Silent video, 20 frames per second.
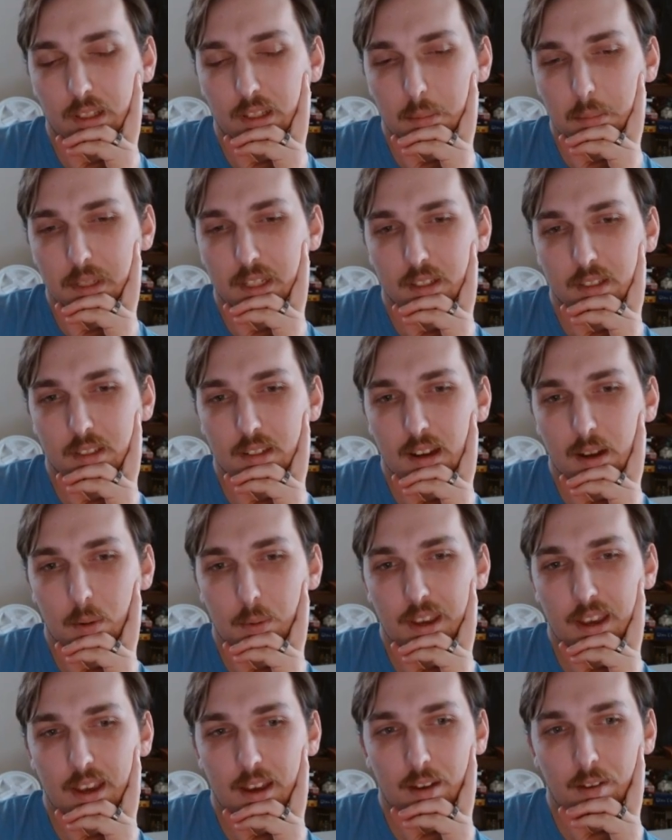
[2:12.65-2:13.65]
because now we
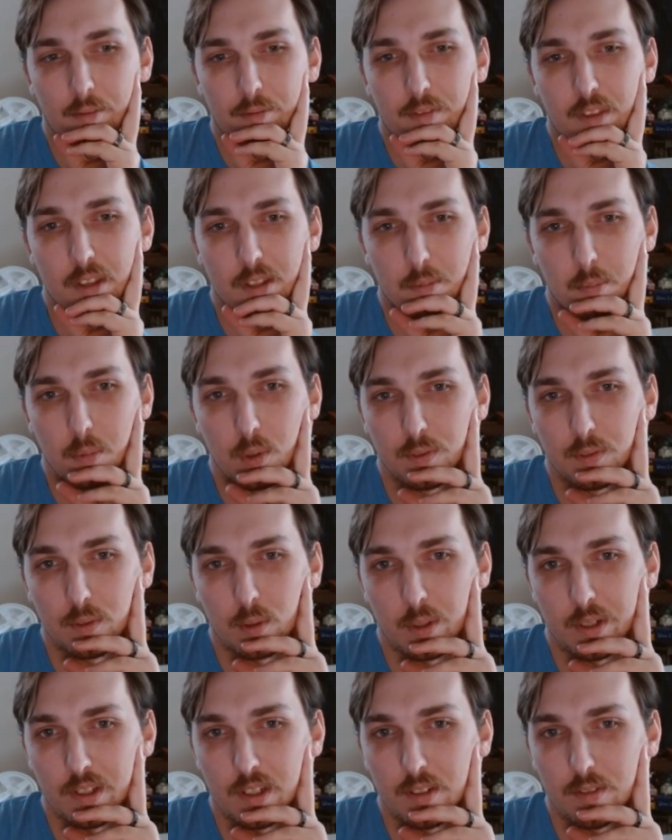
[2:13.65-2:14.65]
have this move,
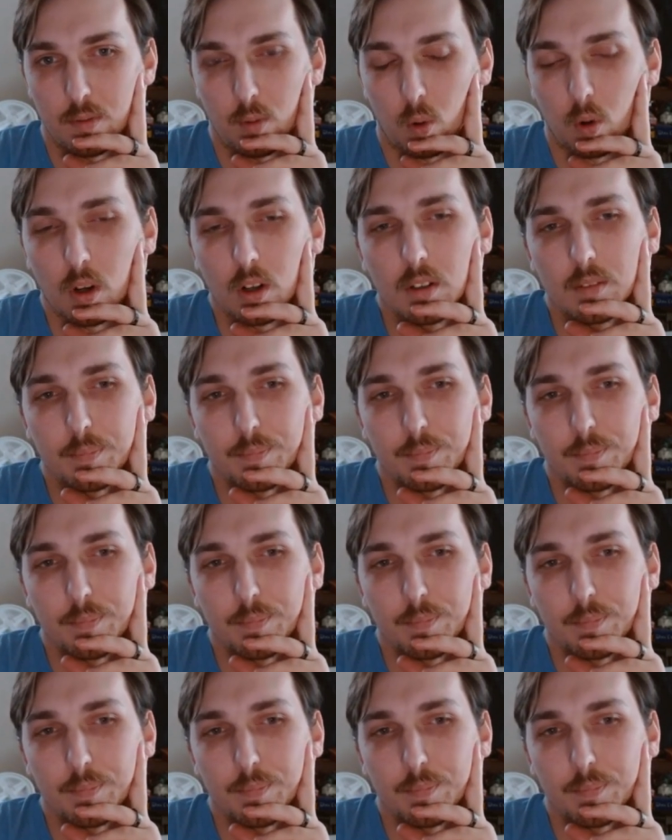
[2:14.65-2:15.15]
queen d4.